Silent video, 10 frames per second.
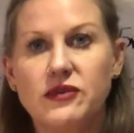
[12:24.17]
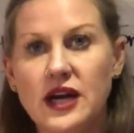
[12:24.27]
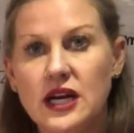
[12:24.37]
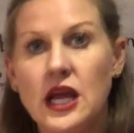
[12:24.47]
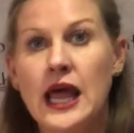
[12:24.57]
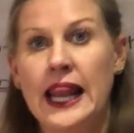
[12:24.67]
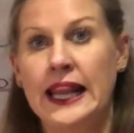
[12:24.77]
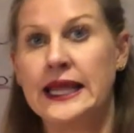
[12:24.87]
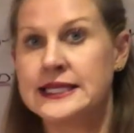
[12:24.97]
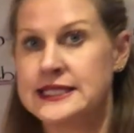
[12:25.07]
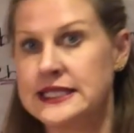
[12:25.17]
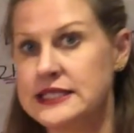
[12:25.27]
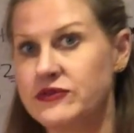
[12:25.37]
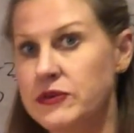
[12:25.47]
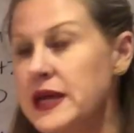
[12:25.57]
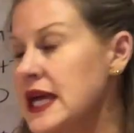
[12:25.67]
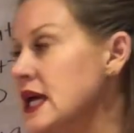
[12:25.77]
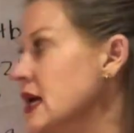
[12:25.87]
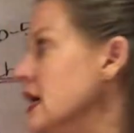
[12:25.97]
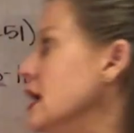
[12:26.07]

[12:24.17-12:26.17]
to run, at least it is for me.